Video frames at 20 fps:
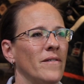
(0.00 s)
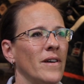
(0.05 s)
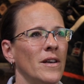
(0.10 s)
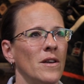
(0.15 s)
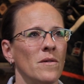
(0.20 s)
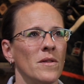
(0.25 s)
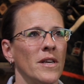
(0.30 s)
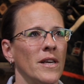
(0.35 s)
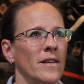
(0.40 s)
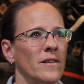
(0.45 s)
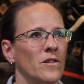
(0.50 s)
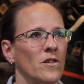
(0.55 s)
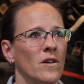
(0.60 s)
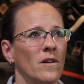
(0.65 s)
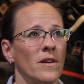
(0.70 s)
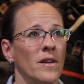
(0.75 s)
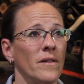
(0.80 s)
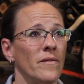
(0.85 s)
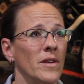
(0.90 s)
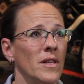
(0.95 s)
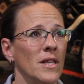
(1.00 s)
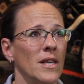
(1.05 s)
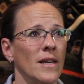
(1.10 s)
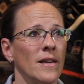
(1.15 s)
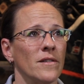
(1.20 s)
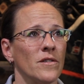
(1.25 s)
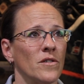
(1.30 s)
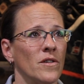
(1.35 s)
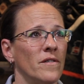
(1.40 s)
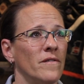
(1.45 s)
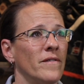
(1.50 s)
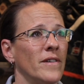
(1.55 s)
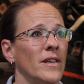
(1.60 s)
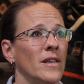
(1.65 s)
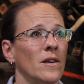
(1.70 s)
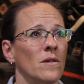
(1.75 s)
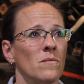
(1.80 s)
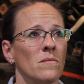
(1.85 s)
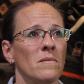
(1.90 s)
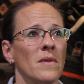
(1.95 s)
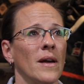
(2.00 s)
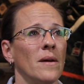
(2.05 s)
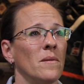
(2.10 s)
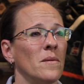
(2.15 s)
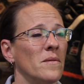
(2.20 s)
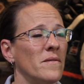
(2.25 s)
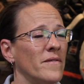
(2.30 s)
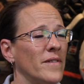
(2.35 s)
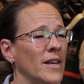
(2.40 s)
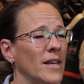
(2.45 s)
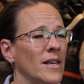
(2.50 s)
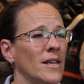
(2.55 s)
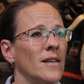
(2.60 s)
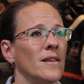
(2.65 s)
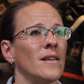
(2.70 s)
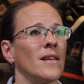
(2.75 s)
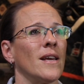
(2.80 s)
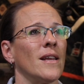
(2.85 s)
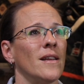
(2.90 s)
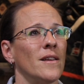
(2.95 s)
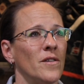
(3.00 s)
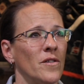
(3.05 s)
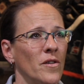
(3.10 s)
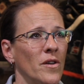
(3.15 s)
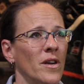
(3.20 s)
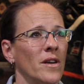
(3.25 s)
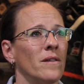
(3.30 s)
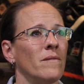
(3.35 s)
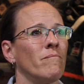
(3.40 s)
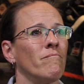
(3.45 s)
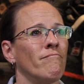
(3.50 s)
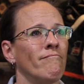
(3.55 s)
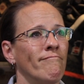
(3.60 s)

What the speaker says: I know the answer, I'll give you the answer. If I don't, I will find it and get it to you.